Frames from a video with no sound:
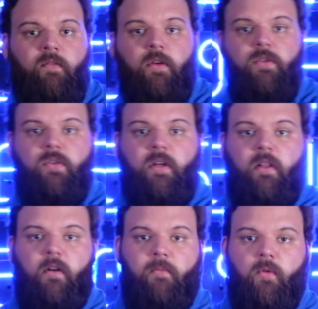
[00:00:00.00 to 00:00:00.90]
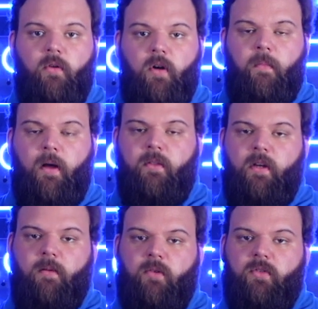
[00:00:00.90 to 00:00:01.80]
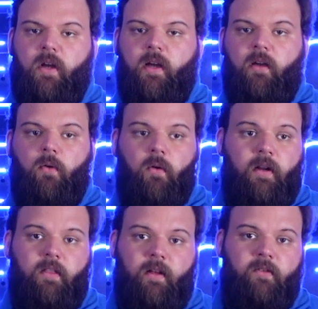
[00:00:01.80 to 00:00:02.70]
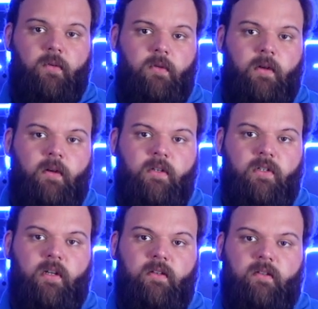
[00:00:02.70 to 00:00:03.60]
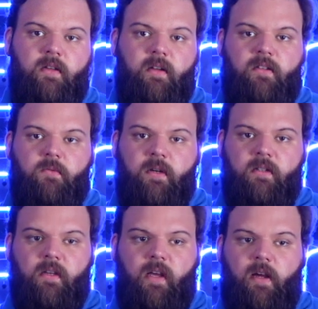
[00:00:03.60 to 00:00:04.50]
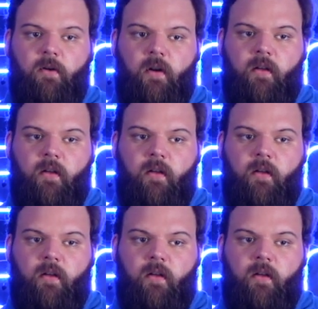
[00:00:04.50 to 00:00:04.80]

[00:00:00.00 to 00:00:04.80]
If you're interested in learning more about the Nimble Track or anything else we do here at Digitize Designs, 3D scanning or